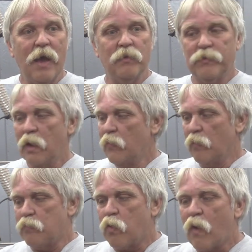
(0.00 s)
As
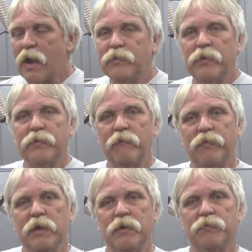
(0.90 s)
the prices
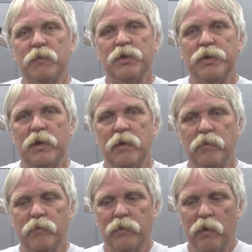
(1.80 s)
of these
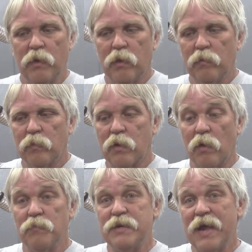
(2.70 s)
machines
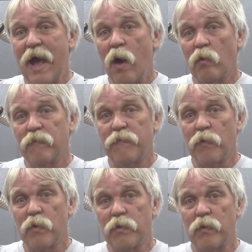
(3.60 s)
come down
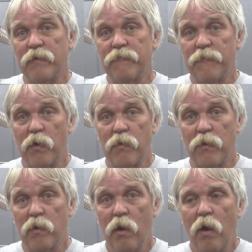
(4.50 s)
further and
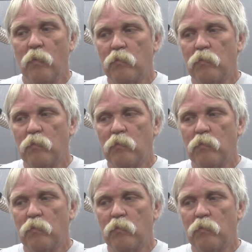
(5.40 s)
further,